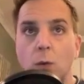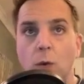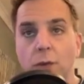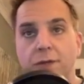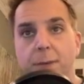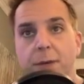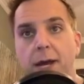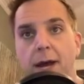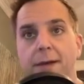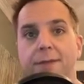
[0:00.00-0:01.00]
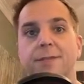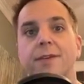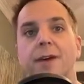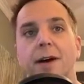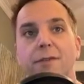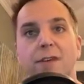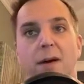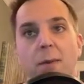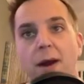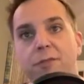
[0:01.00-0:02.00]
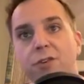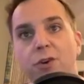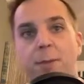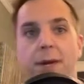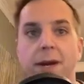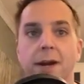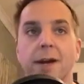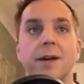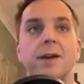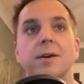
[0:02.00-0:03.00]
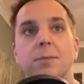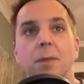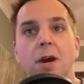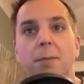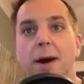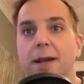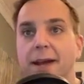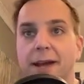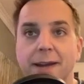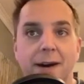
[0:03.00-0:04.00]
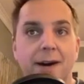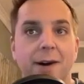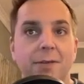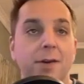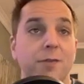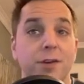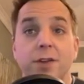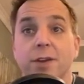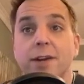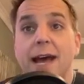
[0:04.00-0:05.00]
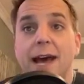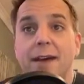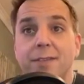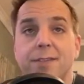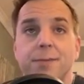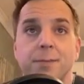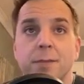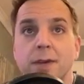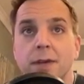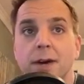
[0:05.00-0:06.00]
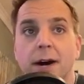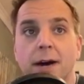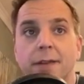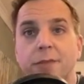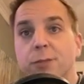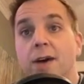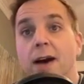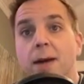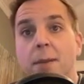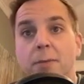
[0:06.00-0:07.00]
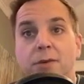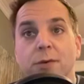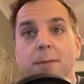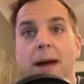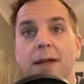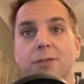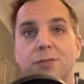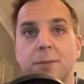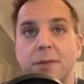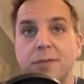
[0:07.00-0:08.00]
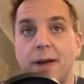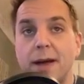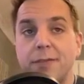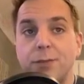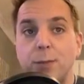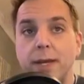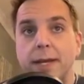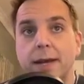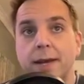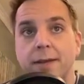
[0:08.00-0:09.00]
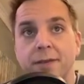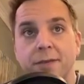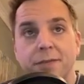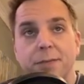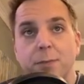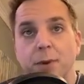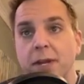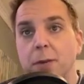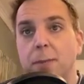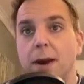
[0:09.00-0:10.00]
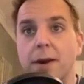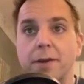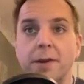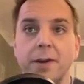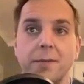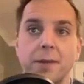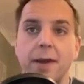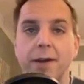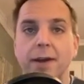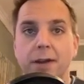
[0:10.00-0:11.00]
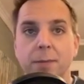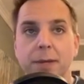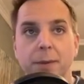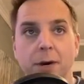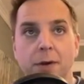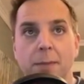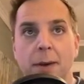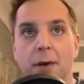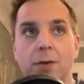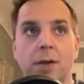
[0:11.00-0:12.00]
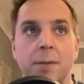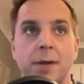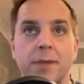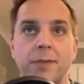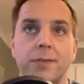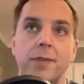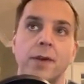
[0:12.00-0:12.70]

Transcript: What's up, you guys? 5 Bar of Doom here, Mark Madej, for another cast. This time, I'm doing a match from this last weekend's Bring Your Partner here at Abibo in Mount Clemens.